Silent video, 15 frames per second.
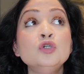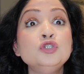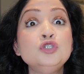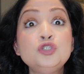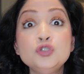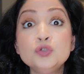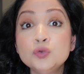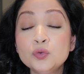
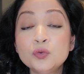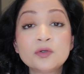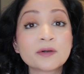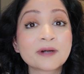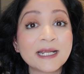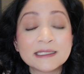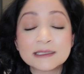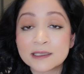do
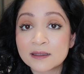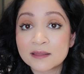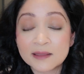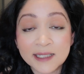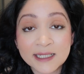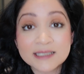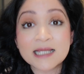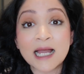greater
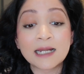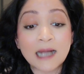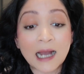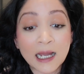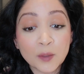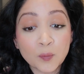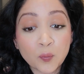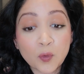things. And
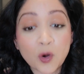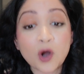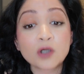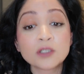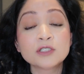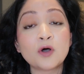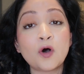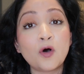I
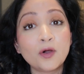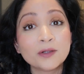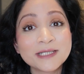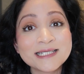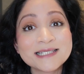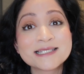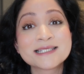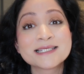want all
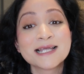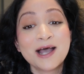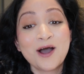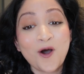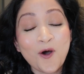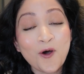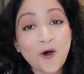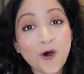
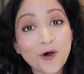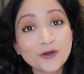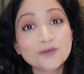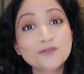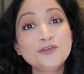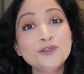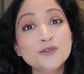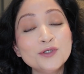
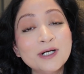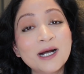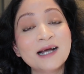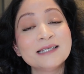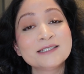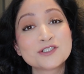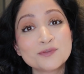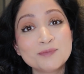of you
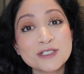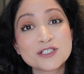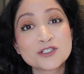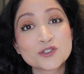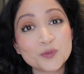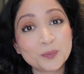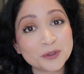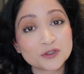guys to be
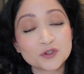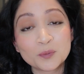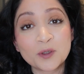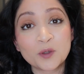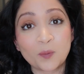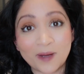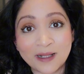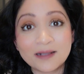super, super
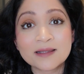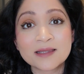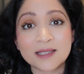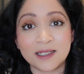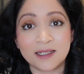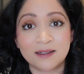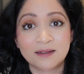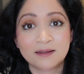
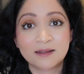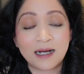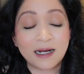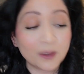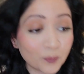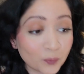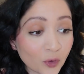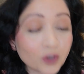wealthy.
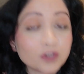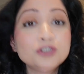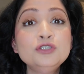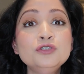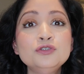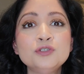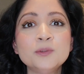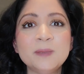I want
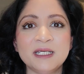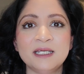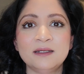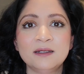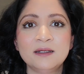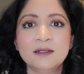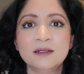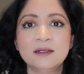you to be
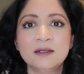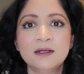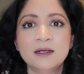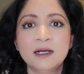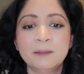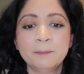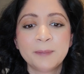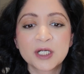
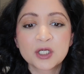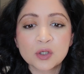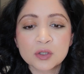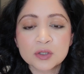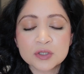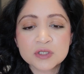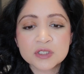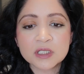
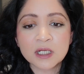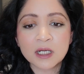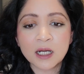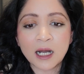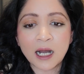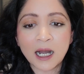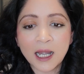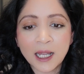because
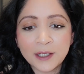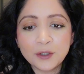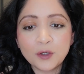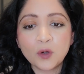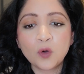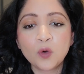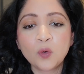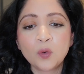I
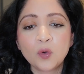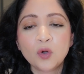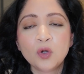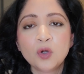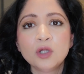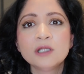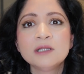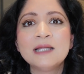know
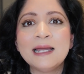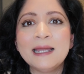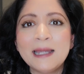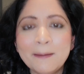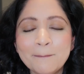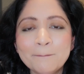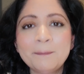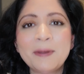the
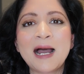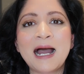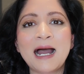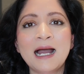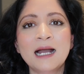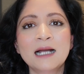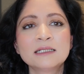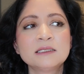
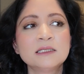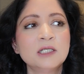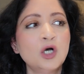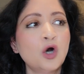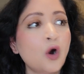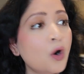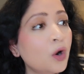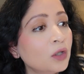impact
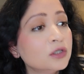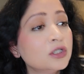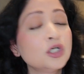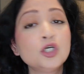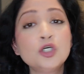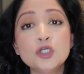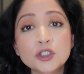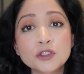all the
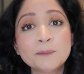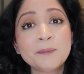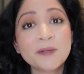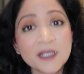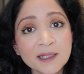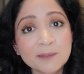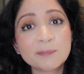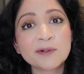good
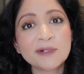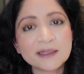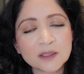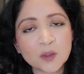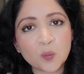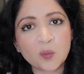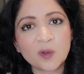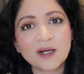people in
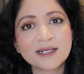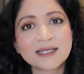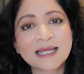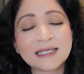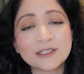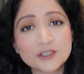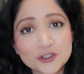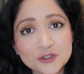the world
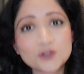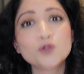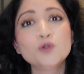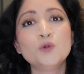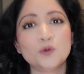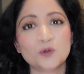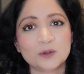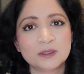can
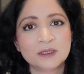do.